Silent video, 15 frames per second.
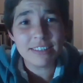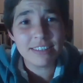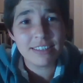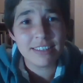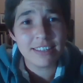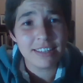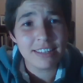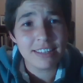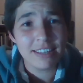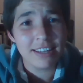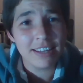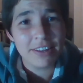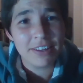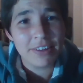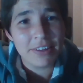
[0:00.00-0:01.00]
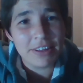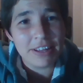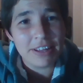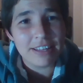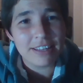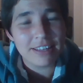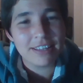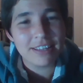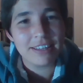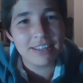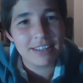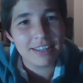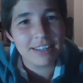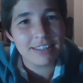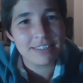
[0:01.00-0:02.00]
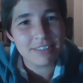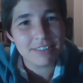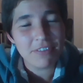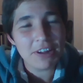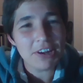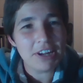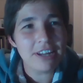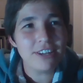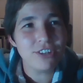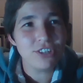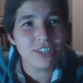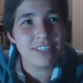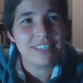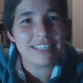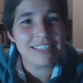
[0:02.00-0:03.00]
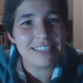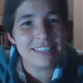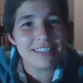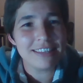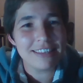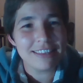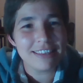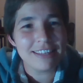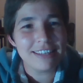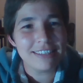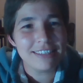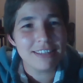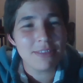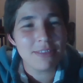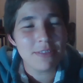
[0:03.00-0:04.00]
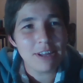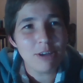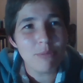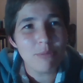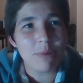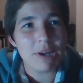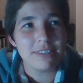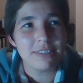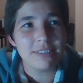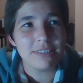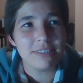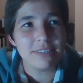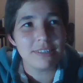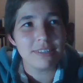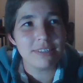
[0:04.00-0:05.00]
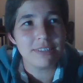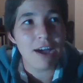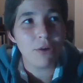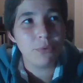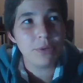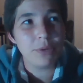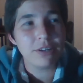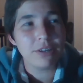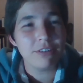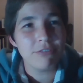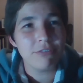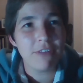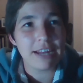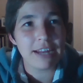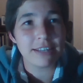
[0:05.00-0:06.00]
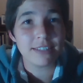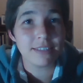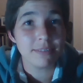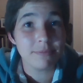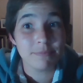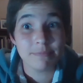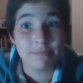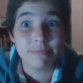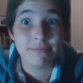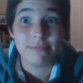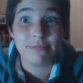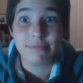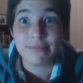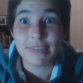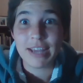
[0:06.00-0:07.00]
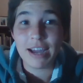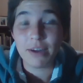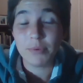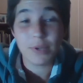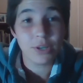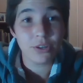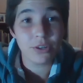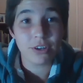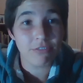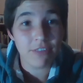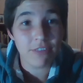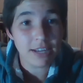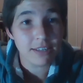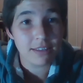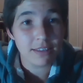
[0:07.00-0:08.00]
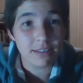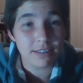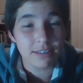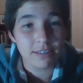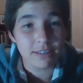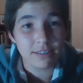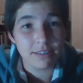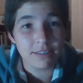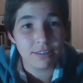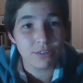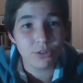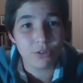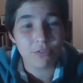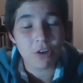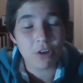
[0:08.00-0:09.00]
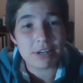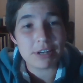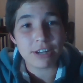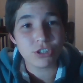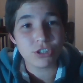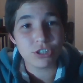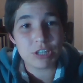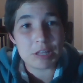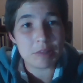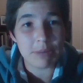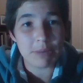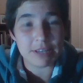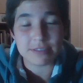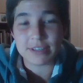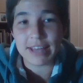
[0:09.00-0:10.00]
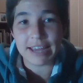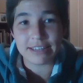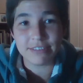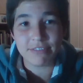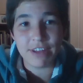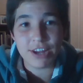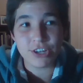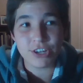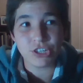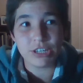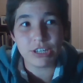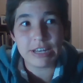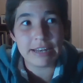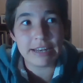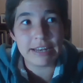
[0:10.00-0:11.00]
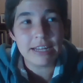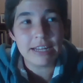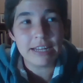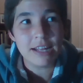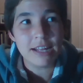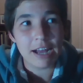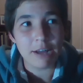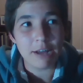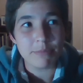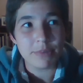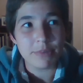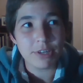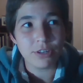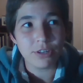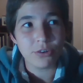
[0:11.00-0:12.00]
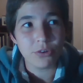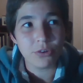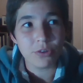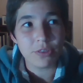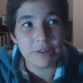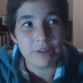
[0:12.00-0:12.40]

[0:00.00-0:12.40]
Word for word: a interesting it's, it's really a very interesting, interesting to, thing to think about uh, how we could affect how we could affect the the nerve conduction and the muscle activation and um, you know